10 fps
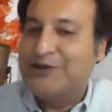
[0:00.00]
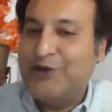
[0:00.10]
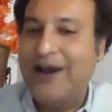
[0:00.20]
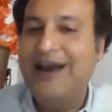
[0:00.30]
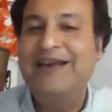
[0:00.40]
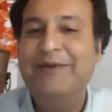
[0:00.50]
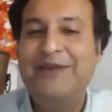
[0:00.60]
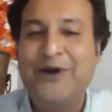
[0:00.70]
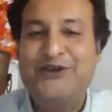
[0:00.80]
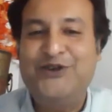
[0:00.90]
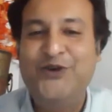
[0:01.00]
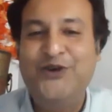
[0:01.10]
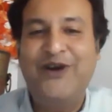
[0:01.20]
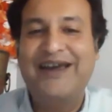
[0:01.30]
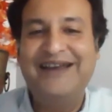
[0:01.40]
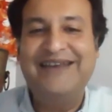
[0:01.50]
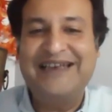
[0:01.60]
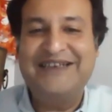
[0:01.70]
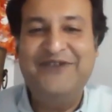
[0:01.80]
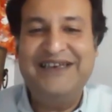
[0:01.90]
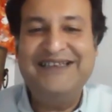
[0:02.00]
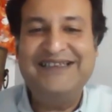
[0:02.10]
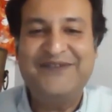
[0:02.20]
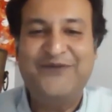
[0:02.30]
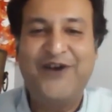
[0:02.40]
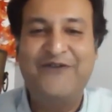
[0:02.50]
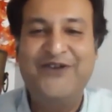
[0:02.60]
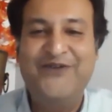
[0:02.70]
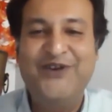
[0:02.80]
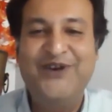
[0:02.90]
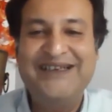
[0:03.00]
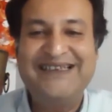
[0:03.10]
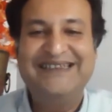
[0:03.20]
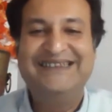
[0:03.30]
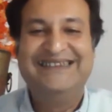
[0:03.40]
talk a little bit about you, your current activities for our viewers.